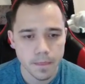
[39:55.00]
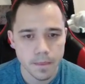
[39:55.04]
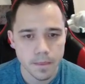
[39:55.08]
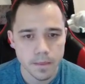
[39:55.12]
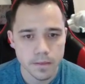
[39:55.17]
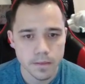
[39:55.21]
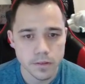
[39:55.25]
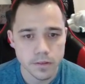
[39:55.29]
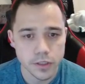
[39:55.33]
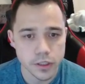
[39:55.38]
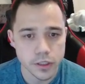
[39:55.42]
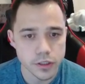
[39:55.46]

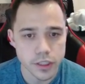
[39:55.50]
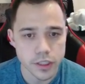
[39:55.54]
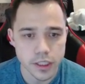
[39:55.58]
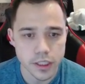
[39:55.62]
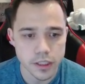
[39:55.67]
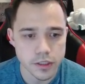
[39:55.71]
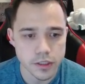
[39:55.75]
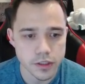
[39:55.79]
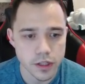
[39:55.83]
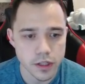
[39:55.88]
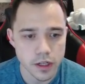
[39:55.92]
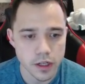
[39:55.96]
Giratina
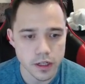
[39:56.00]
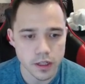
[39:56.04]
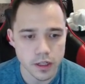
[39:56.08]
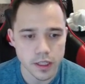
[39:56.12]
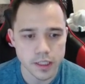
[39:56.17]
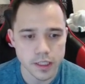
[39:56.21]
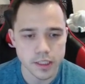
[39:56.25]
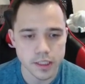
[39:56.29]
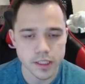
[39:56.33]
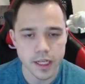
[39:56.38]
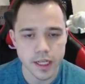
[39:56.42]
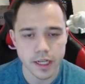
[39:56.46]
is not going to like
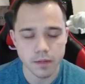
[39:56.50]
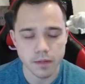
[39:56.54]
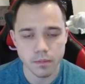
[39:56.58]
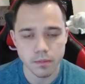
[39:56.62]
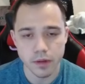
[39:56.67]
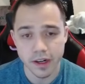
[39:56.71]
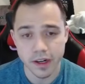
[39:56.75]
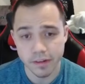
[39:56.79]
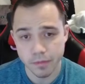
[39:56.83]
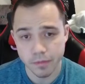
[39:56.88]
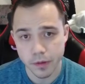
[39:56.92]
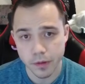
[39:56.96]
to tank a
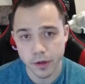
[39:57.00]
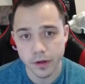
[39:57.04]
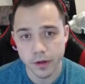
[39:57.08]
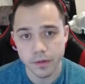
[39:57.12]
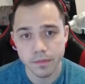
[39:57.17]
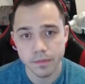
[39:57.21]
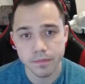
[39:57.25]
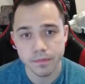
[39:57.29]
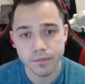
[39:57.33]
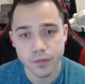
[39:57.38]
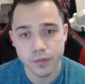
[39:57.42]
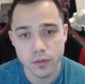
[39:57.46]
Brave Bird,
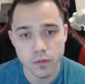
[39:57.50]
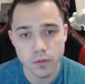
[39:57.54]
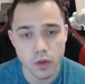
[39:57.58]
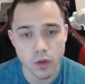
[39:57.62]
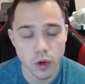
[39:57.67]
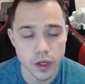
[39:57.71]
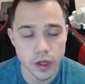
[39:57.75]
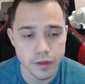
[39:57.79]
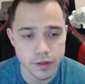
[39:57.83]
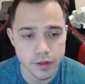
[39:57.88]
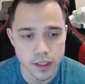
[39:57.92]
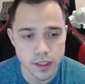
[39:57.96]
or
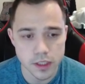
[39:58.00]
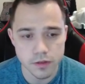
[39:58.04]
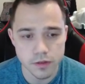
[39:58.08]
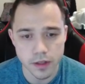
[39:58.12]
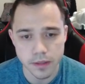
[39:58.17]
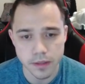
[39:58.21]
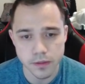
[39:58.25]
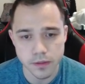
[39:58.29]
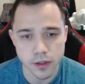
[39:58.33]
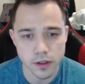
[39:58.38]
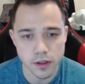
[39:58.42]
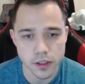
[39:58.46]
even these flame
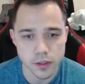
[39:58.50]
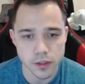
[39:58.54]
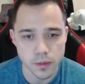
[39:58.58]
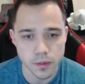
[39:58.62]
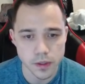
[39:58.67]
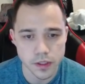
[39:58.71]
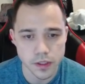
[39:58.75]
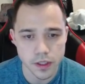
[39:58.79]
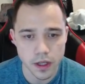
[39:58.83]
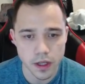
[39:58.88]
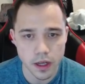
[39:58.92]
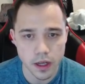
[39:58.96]
charges
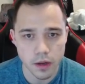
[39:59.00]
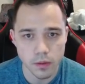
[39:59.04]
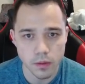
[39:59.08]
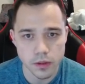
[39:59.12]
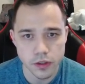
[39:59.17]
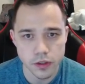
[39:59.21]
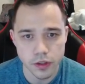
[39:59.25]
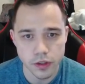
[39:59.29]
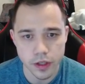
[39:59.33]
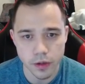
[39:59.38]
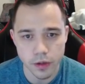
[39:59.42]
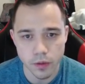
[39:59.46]
once
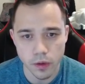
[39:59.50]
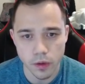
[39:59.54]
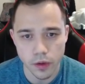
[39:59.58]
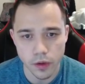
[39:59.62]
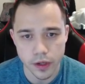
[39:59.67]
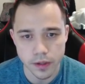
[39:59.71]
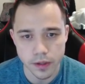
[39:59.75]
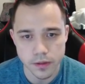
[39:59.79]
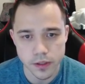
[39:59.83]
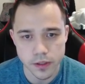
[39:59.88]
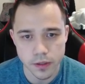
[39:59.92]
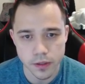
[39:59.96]
you get rolling.
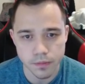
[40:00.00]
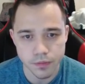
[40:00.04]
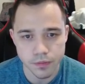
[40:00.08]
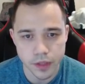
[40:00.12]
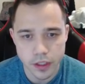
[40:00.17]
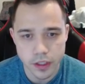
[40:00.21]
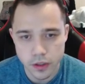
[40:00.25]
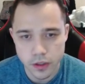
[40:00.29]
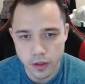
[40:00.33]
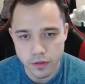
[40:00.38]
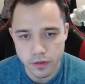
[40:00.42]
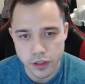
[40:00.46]
So they
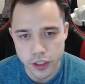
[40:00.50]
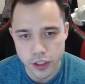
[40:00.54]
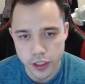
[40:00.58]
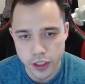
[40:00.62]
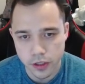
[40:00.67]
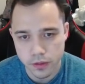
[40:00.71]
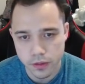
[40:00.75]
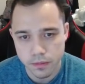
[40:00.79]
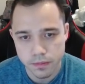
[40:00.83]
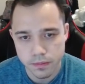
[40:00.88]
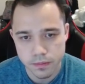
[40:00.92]
do have a shield.